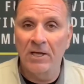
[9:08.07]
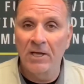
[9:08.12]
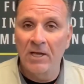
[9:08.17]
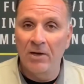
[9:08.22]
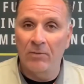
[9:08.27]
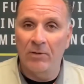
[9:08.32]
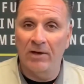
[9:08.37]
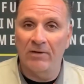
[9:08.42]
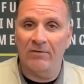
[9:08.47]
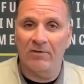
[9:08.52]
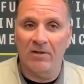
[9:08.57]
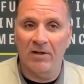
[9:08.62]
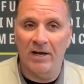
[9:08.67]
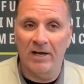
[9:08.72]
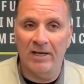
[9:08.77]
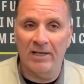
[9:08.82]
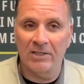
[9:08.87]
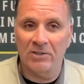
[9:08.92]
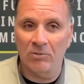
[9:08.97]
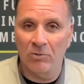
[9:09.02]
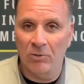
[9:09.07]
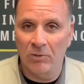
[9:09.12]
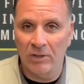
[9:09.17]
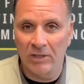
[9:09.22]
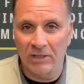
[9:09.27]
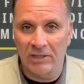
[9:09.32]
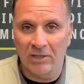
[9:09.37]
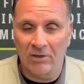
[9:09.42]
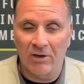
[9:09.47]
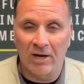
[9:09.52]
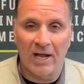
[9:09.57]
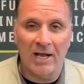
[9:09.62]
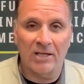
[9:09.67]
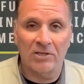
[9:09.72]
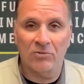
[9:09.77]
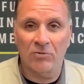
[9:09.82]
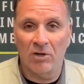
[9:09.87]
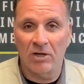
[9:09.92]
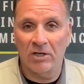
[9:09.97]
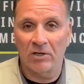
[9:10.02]
We have clients where we can get their ads
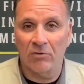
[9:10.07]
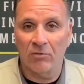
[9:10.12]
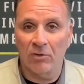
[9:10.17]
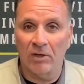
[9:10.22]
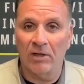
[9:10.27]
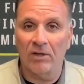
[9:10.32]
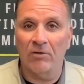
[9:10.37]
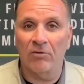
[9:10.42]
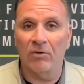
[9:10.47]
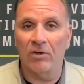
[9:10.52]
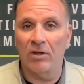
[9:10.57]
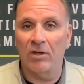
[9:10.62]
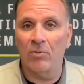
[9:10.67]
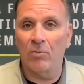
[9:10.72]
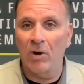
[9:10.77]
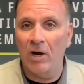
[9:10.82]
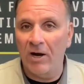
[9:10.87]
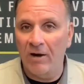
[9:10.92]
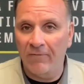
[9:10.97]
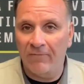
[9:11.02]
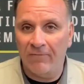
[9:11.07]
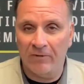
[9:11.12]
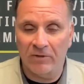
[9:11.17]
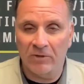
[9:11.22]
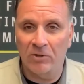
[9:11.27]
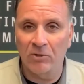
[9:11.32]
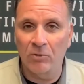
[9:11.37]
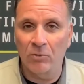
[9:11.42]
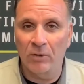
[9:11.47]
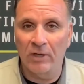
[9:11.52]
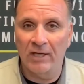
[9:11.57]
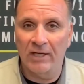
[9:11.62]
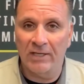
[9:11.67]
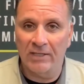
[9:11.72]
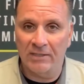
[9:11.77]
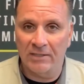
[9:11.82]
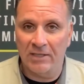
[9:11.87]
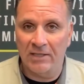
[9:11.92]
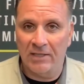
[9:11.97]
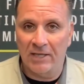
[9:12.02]
running really, really well for 2
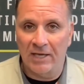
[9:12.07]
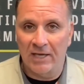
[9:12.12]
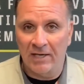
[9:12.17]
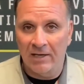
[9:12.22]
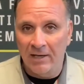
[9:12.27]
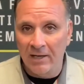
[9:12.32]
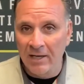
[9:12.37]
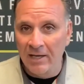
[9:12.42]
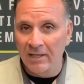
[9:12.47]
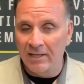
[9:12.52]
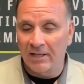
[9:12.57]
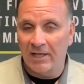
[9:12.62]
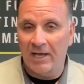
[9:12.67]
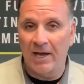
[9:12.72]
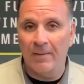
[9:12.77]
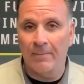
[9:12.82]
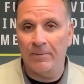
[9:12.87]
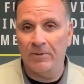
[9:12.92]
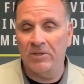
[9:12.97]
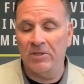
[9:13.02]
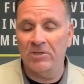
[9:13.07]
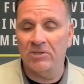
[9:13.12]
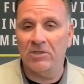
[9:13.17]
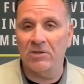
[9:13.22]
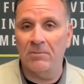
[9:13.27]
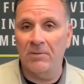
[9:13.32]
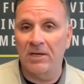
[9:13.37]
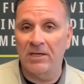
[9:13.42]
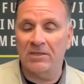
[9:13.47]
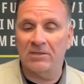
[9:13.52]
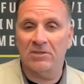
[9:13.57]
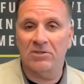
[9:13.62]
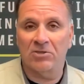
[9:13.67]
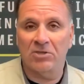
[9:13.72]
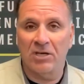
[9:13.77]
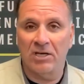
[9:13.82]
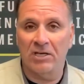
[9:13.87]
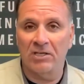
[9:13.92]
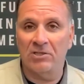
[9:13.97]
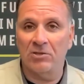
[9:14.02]
weeks, and then the competition makes the
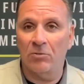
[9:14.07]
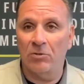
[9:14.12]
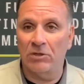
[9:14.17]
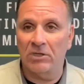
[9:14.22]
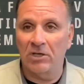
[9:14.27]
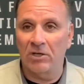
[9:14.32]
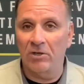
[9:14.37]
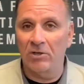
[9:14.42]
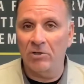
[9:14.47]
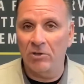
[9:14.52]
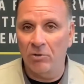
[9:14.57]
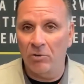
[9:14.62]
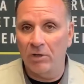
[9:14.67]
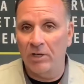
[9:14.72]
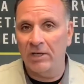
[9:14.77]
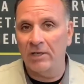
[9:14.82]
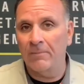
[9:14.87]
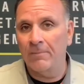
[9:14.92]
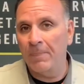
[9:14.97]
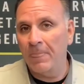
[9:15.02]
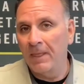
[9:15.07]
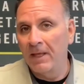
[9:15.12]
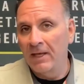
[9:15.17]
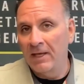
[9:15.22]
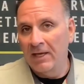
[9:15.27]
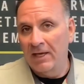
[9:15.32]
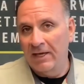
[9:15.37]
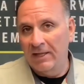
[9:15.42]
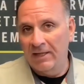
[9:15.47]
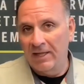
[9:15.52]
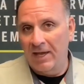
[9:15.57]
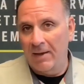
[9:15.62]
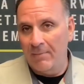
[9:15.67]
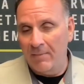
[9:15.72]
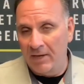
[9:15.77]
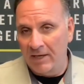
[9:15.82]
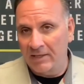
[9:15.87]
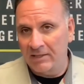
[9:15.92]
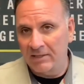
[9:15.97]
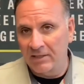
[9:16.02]
change in what they're doing, and that
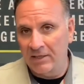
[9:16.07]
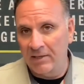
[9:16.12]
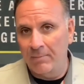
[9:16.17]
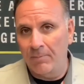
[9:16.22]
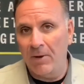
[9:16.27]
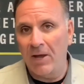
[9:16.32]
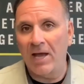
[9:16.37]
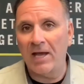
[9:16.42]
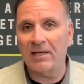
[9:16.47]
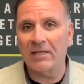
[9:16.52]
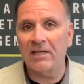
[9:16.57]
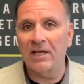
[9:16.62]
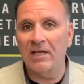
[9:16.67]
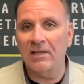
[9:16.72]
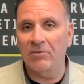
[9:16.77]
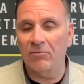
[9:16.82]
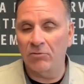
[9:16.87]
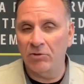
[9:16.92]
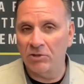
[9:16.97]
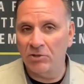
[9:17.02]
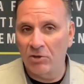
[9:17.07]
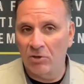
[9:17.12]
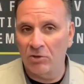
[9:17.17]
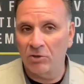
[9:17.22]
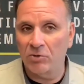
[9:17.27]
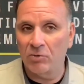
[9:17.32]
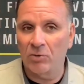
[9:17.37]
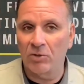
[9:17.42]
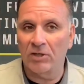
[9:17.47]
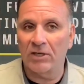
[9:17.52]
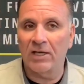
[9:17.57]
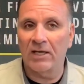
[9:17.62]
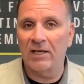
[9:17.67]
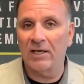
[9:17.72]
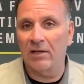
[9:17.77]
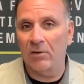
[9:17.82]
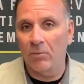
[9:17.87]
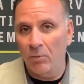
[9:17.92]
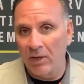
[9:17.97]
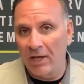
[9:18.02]
makes an impact on the results we're getting,
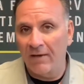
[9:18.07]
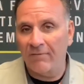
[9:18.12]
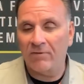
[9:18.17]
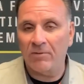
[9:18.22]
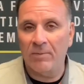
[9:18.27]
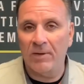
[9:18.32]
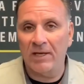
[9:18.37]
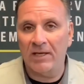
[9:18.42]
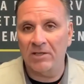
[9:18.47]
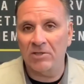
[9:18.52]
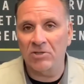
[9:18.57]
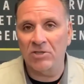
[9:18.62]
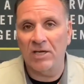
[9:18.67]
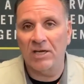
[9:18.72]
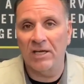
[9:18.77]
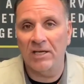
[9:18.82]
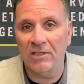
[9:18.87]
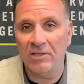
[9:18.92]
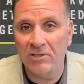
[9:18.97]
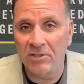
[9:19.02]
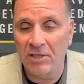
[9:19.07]
and we have to make a change